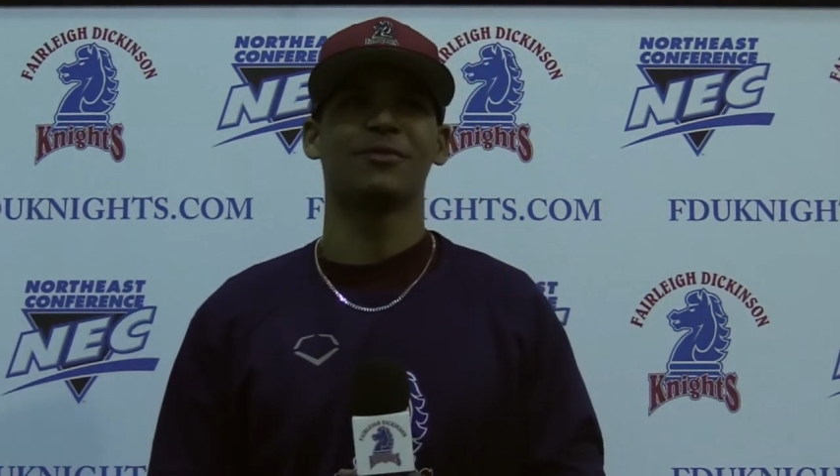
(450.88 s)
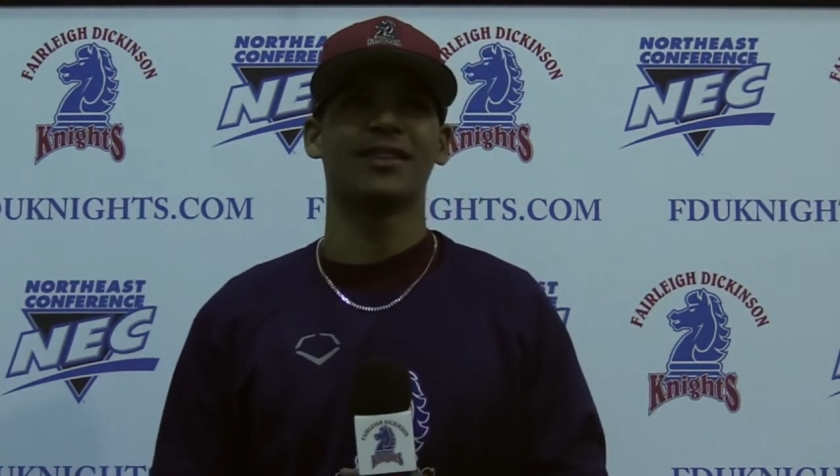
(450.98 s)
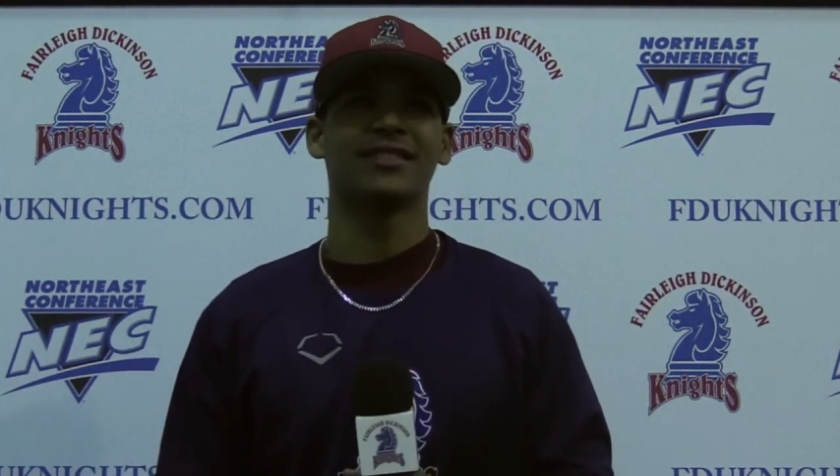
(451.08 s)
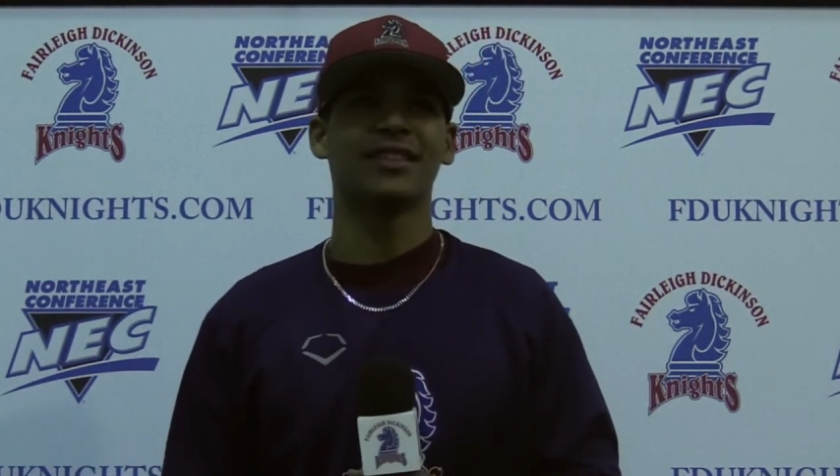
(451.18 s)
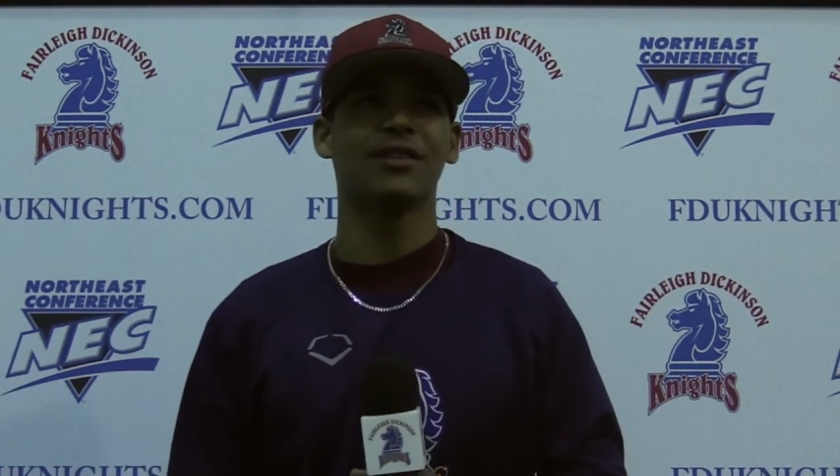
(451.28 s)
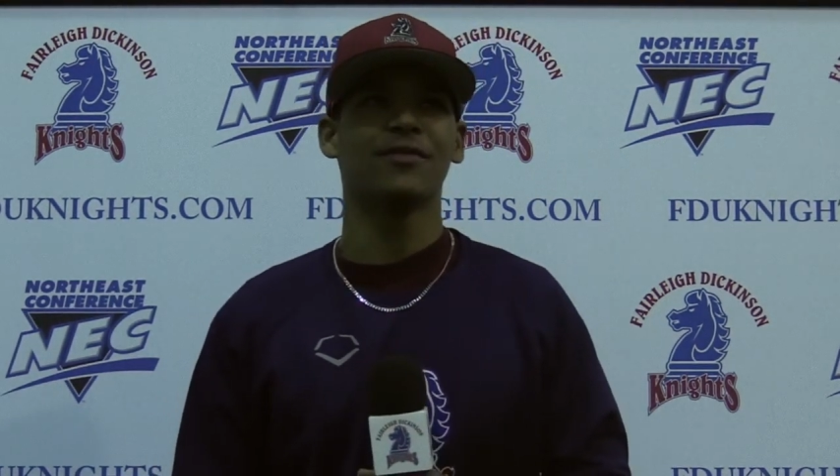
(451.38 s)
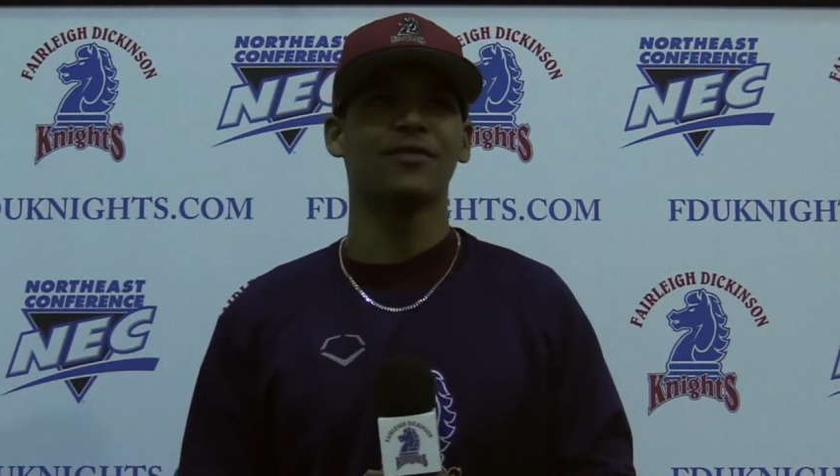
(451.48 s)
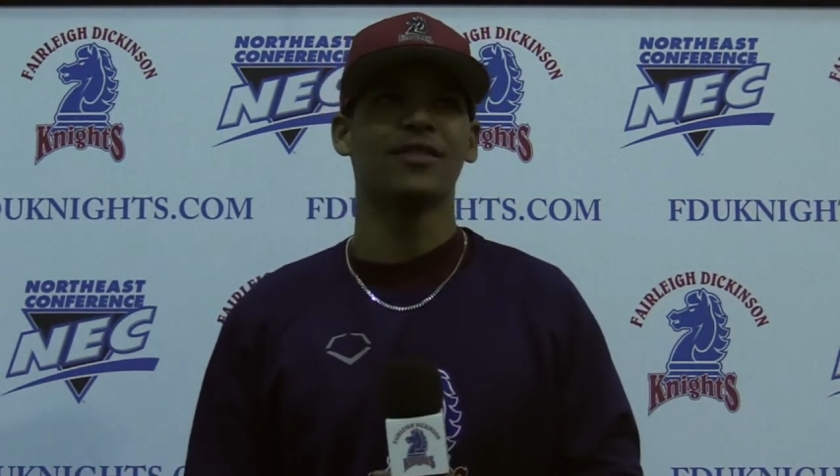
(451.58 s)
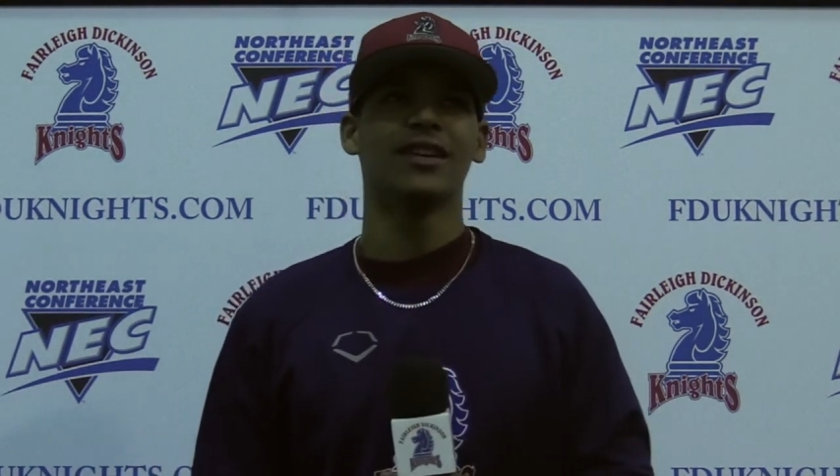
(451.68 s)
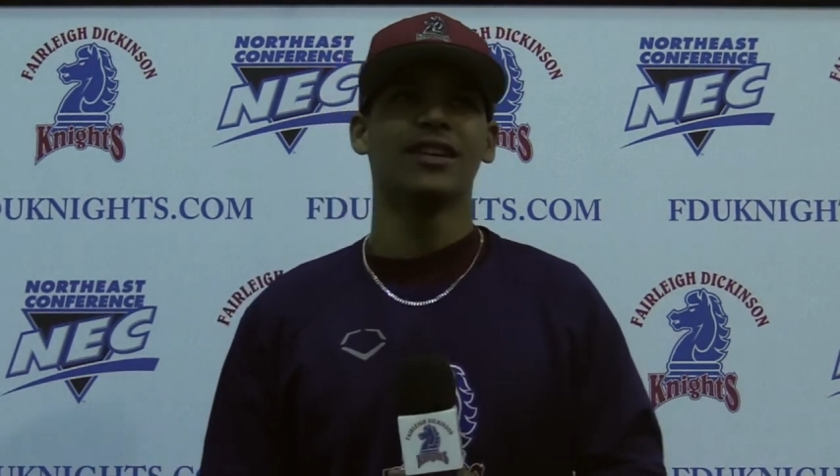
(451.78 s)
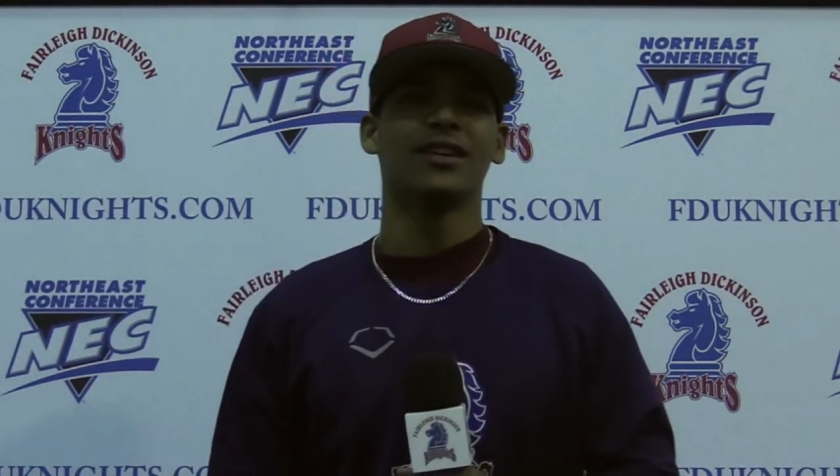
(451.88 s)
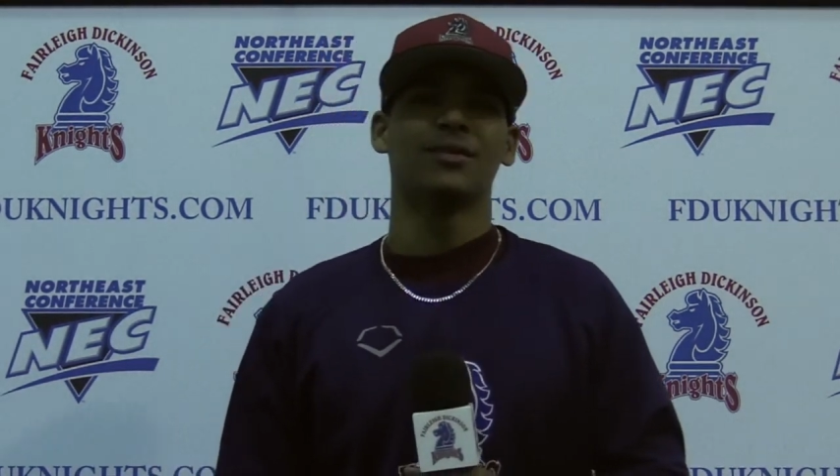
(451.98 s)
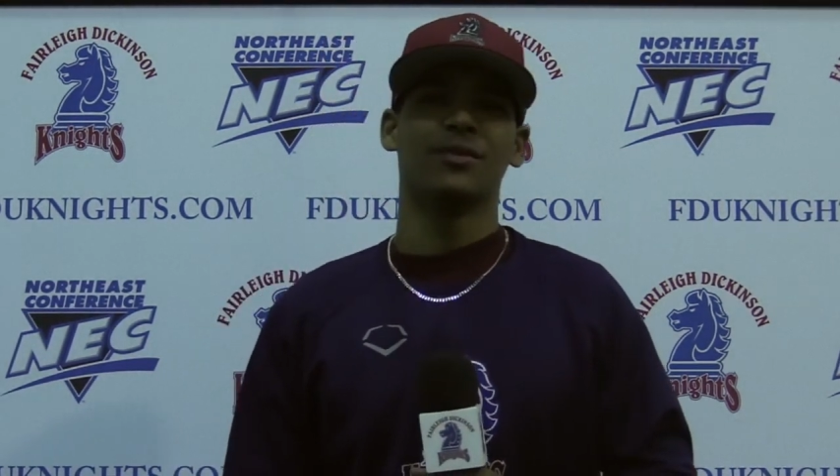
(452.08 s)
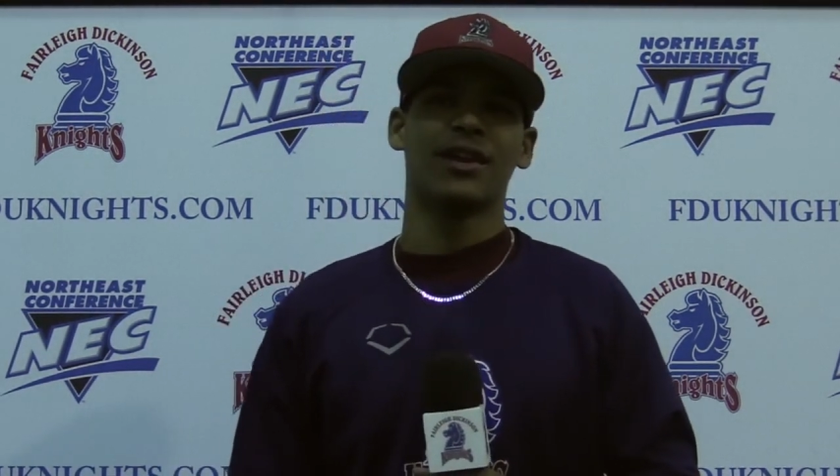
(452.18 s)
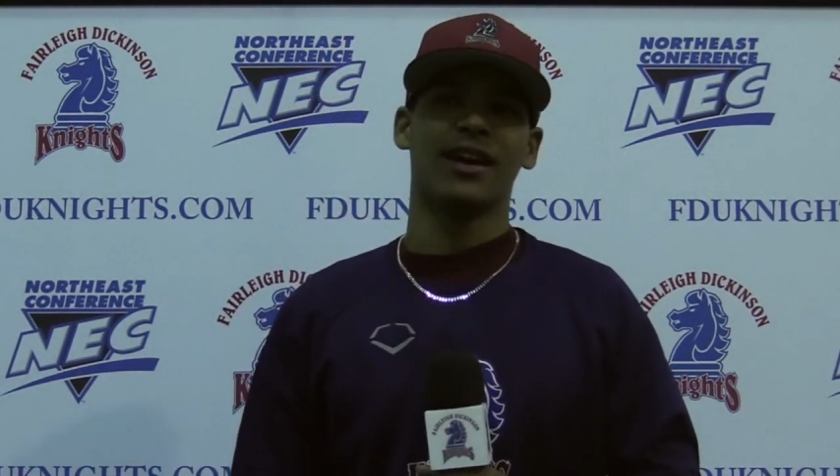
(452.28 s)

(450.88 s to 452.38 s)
for myself would